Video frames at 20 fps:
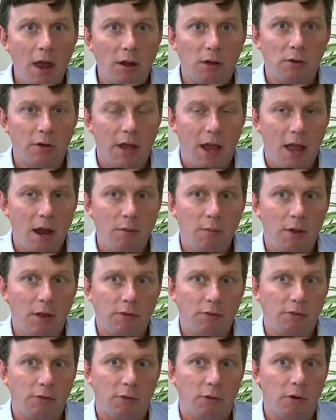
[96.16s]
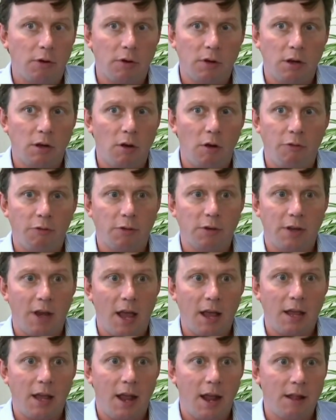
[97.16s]
medical cannabis for, you know, for
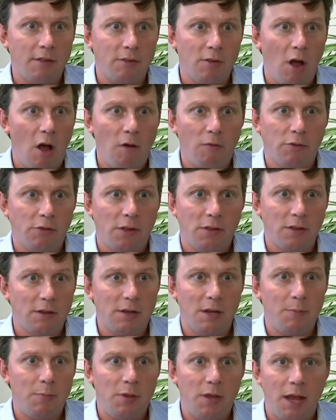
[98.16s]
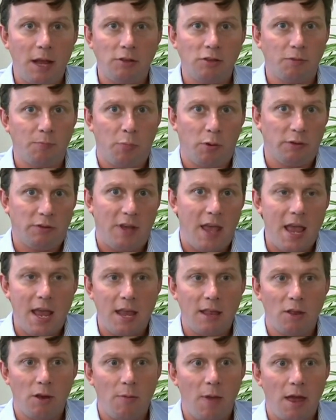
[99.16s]
decades, and all of a sudden the DPH is
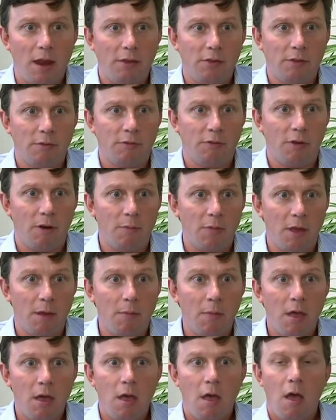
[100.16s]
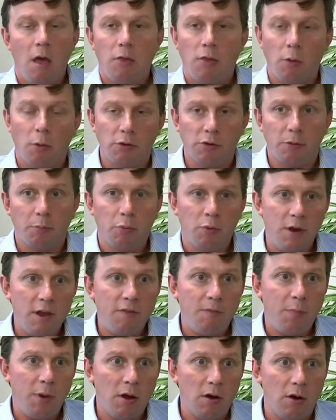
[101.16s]
taking their medicine from them. There was a
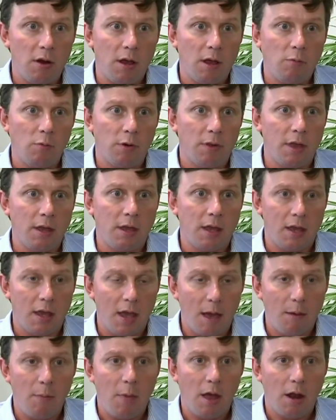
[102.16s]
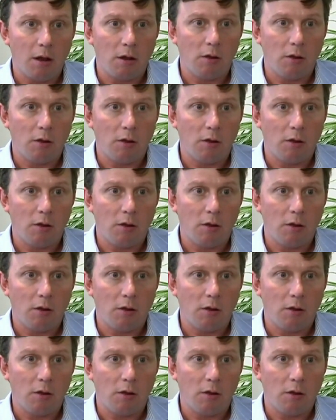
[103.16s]
brief period where they could get